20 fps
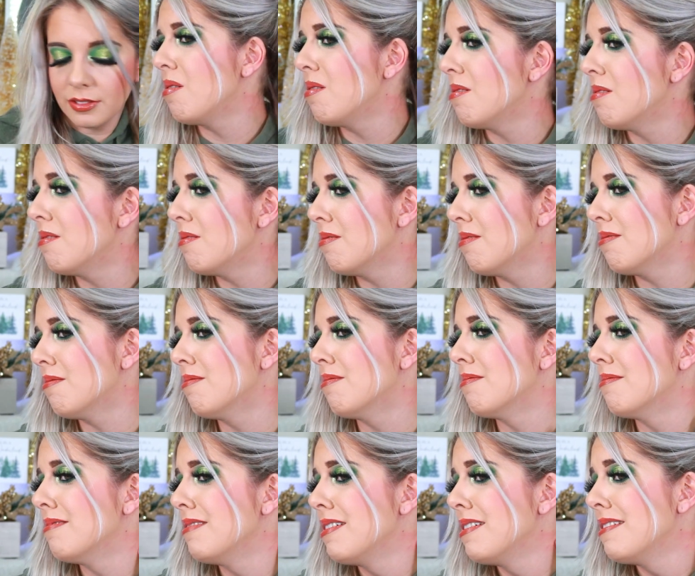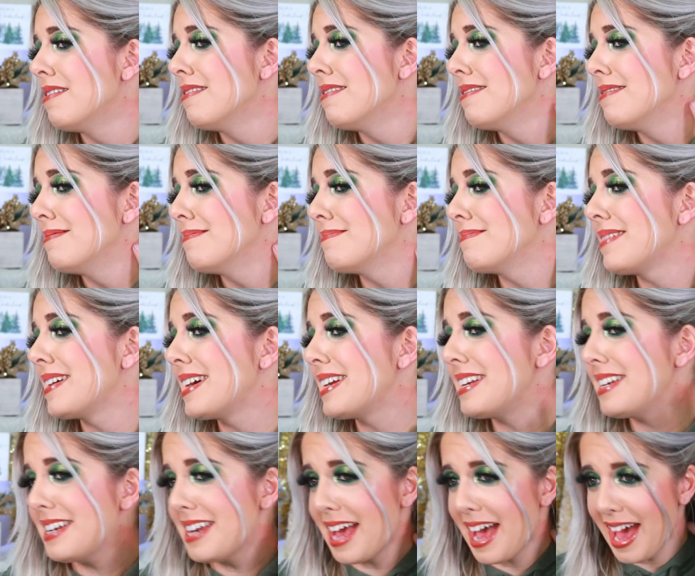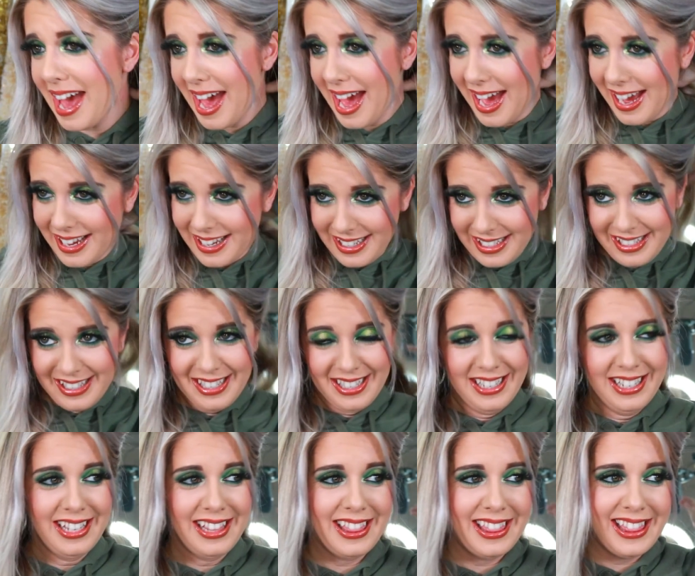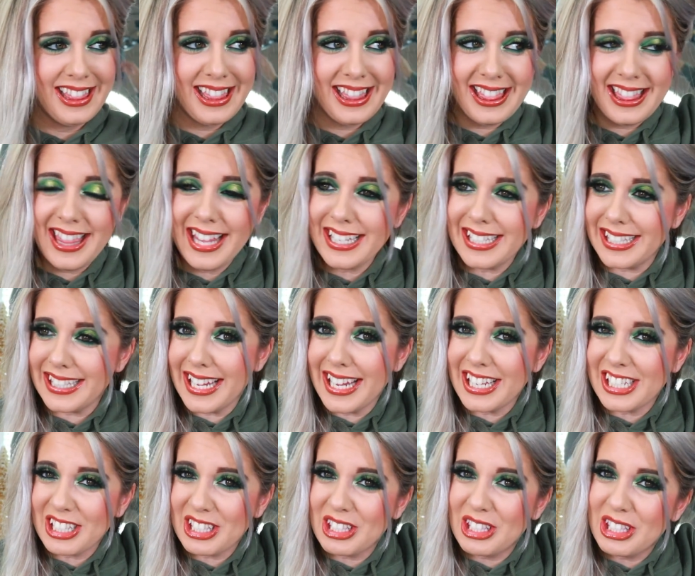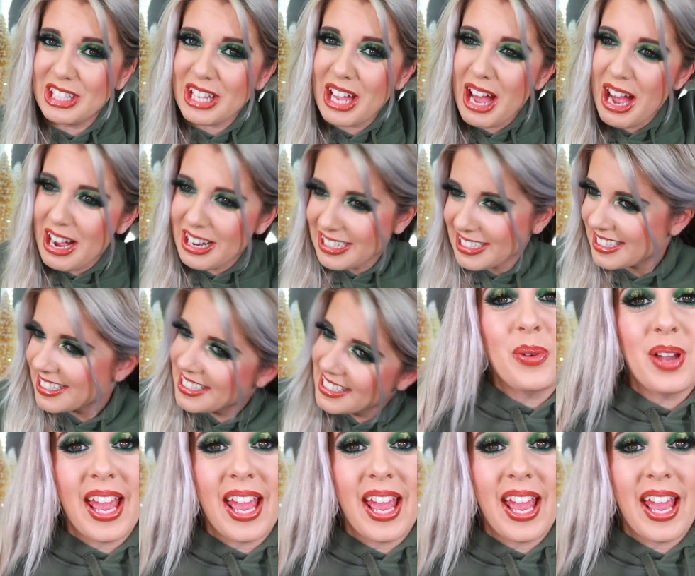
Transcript: My neck. This thing sucks.